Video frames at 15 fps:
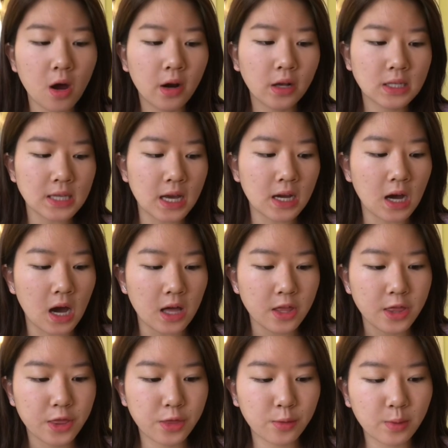products, I
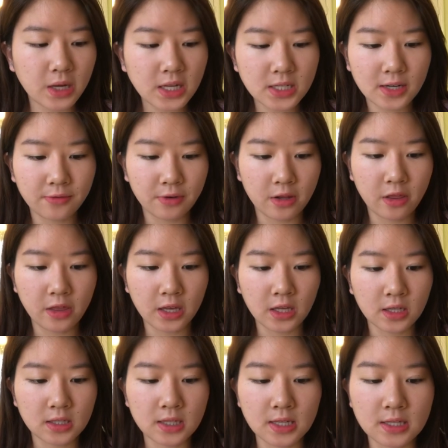got three different
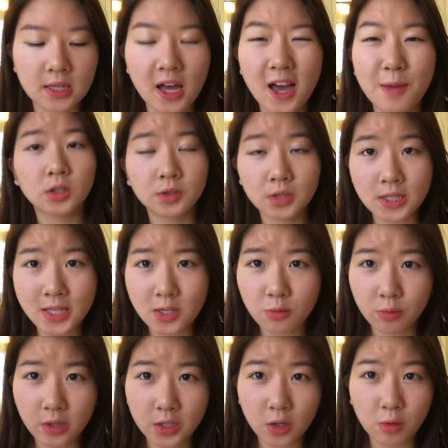things this time. Since I
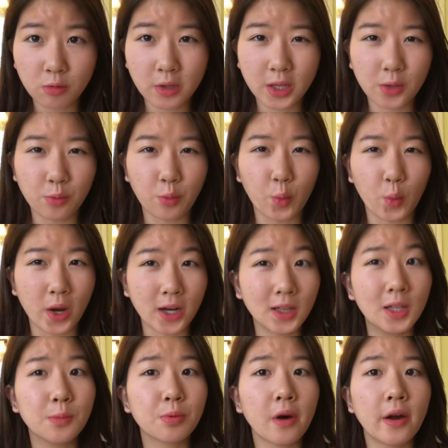really don't really wear
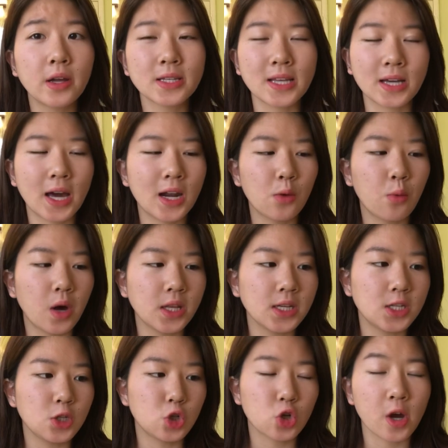lip products, I kind of
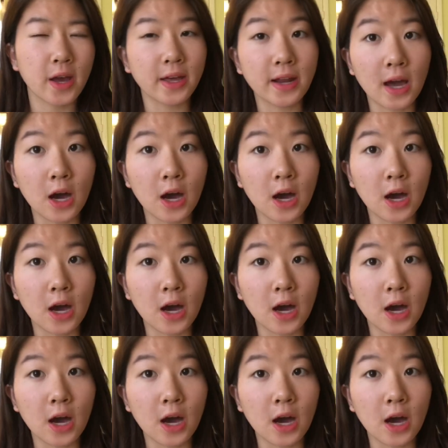wanted to try it